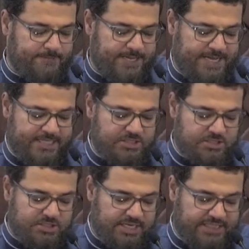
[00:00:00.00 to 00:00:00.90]

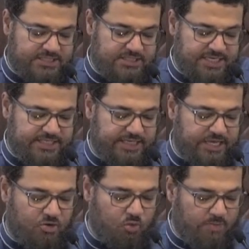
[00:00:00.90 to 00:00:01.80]
As I said,
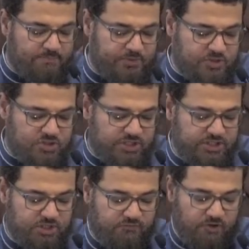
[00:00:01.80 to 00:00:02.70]
like
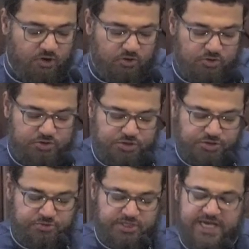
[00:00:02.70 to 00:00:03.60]
1% of all
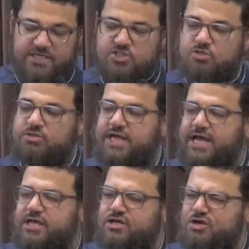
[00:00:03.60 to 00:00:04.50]
new cancer
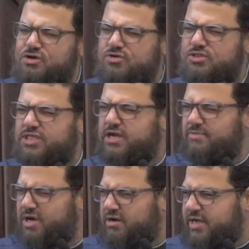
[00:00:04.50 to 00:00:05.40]
diagnosed in
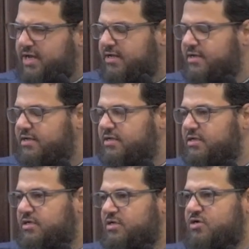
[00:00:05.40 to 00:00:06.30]
America
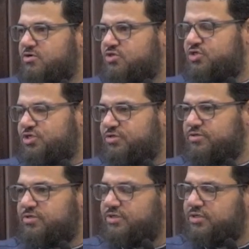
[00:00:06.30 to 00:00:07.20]
goes to
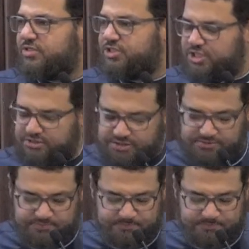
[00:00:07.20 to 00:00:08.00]
children.